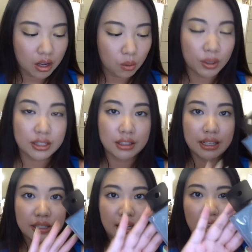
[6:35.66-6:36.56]
with
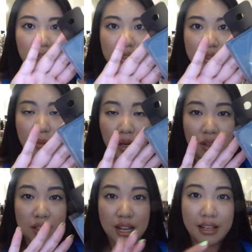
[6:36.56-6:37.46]
this kind of a
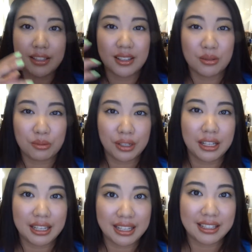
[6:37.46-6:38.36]
smaller size, it's
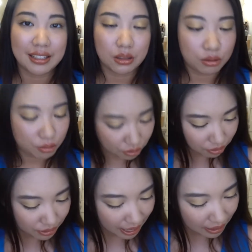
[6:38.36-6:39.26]
really easy to
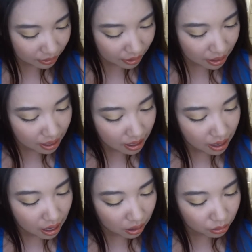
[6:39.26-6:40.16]
do that
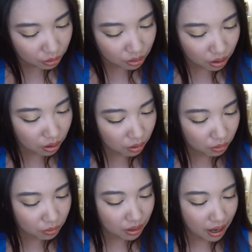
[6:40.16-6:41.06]

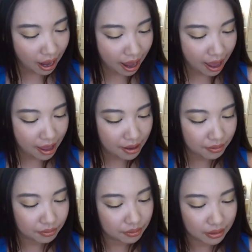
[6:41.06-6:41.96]
also
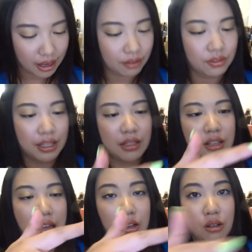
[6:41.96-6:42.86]
i love this
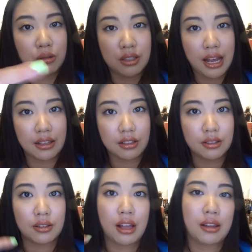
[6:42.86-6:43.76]
angle size
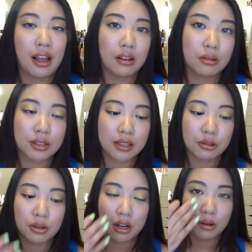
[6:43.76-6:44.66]
because the angle size
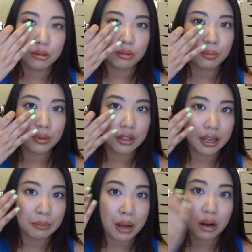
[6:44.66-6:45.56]
you can also put
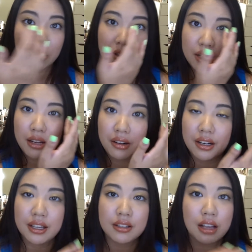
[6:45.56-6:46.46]
like powders
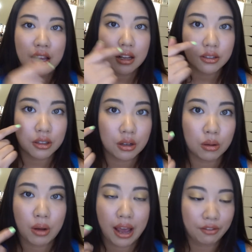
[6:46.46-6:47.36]
underneath you
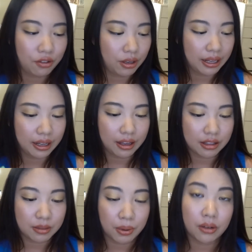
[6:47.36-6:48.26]
know i feel like
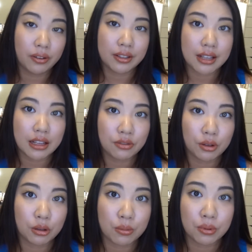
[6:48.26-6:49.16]
it's a perfect size
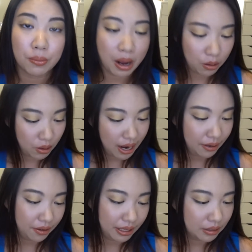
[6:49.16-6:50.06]
for you to put powder
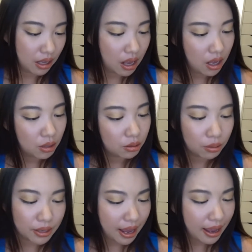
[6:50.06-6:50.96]
underneath
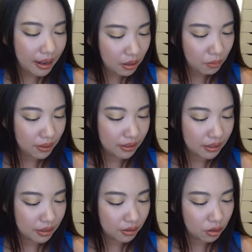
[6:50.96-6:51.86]
so yeah anyway
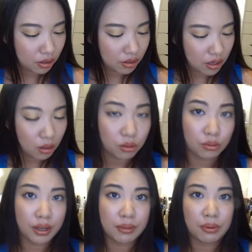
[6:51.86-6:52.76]
this is just a
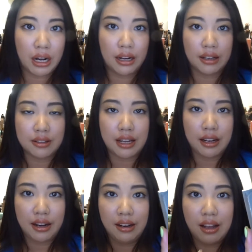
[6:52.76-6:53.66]
great product
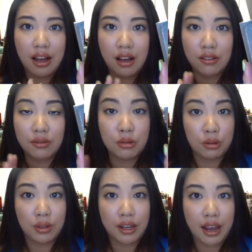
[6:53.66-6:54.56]
and i love
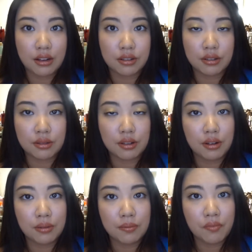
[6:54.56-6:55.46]
sonia kashuk
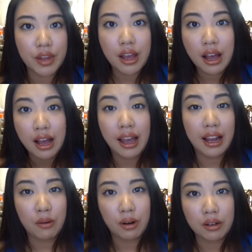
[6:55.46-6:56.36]
so i
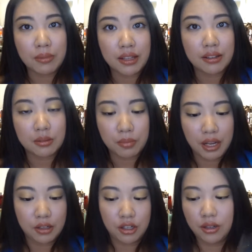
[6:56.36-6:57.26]
highly recommend this
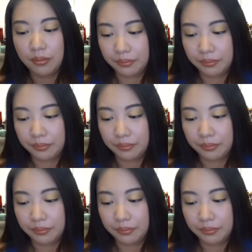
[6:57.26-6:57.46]
blender